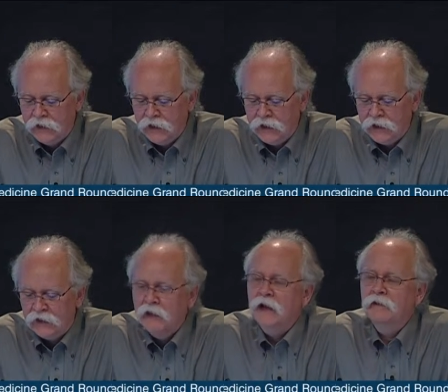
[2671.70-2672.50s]

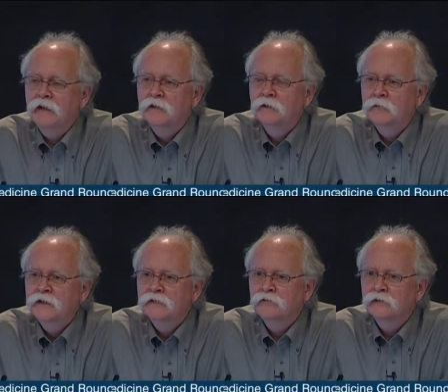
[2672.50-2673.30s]
And, and I think the
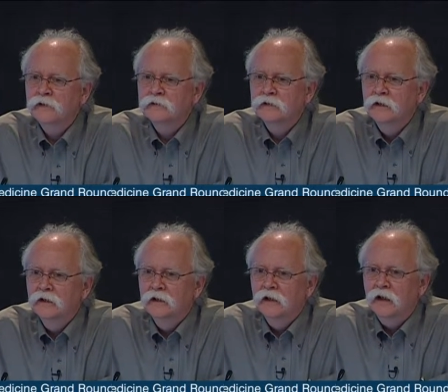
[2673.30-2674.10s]
reason for this,
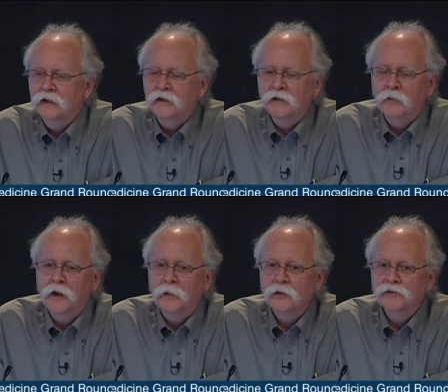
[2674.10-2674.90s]
uh, one
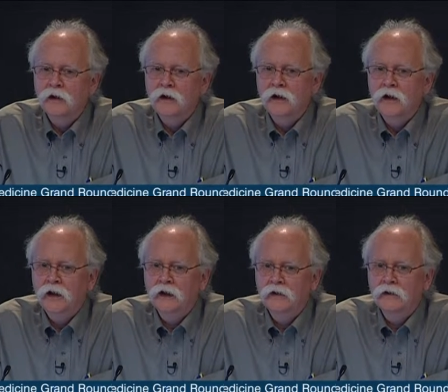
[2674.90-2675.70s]
of the most
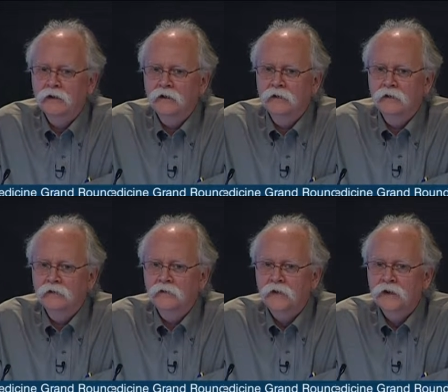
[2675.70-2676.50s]
heartening
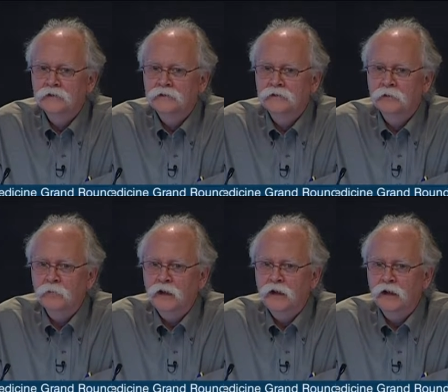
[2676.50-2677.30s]
things to
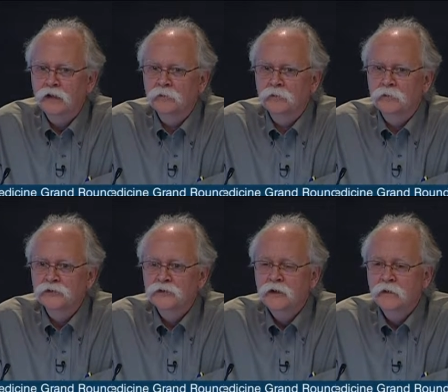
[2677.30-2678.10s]
me in
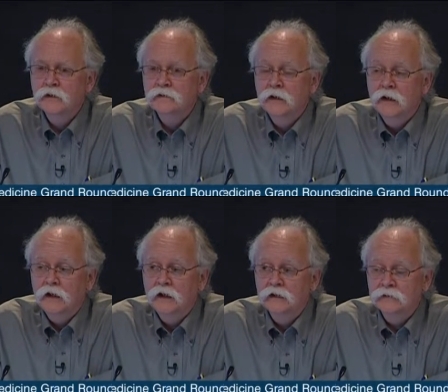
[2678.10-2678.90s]
pursuing this
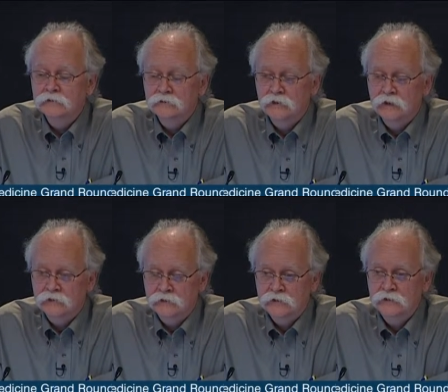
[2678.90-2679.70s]
is,
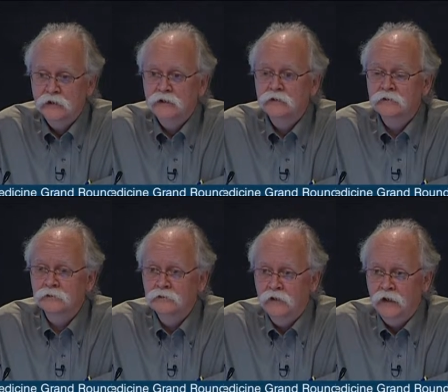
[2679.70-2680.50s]
is listening
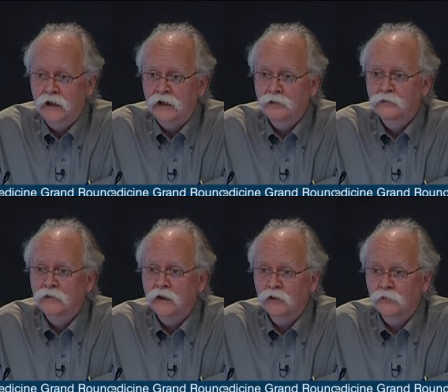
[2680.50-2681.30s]
to Andy
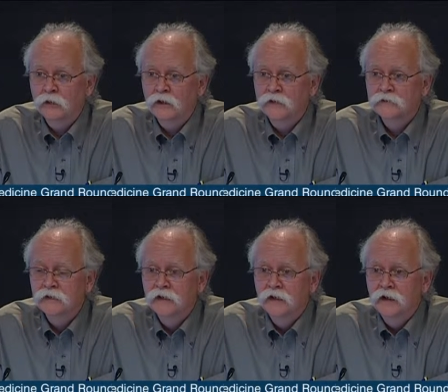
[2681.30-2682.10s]
Hoofnagle because
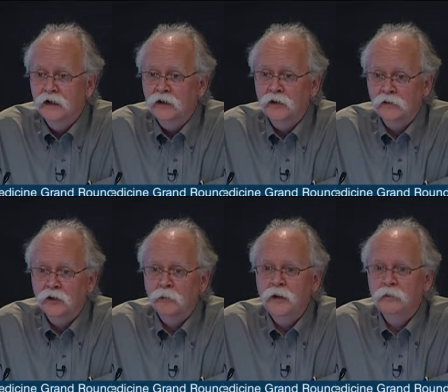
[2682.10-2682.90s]
there,
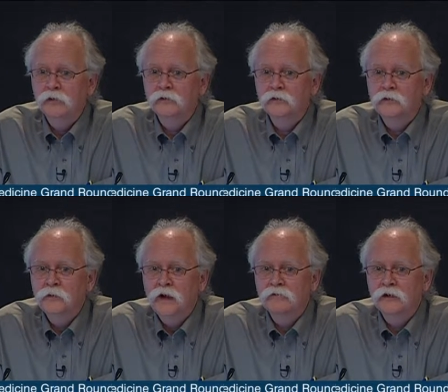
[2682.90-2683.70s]
there are people who
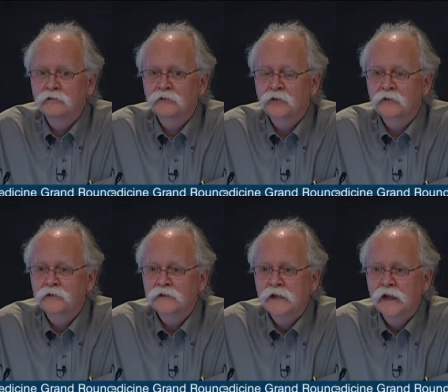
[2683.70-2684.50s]
have enough nerve
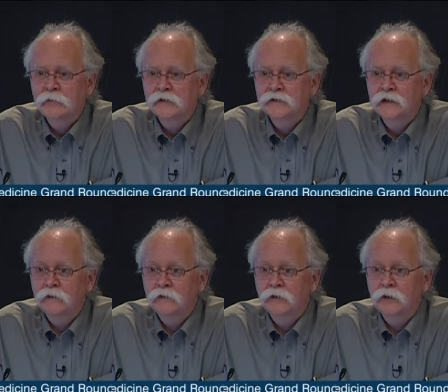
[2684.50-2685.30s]
to stand up and say
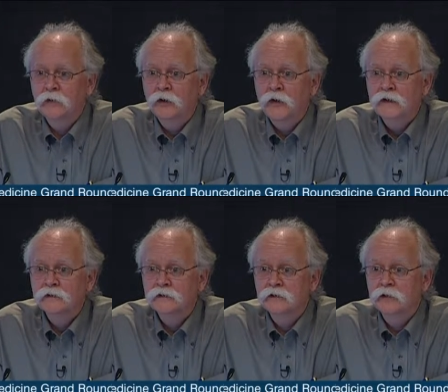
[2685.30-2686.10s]
that there are
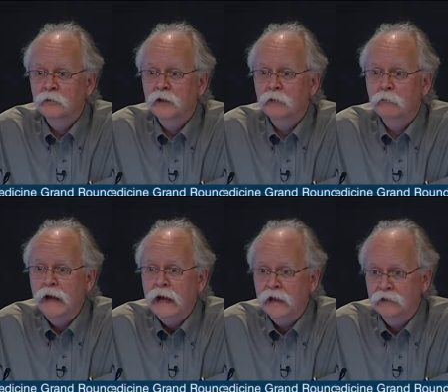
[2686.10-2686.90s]
immunoassays that are really
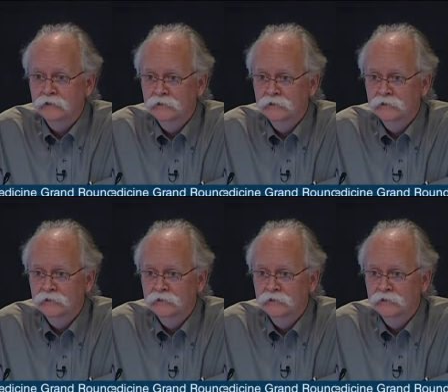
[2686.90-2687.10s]
bad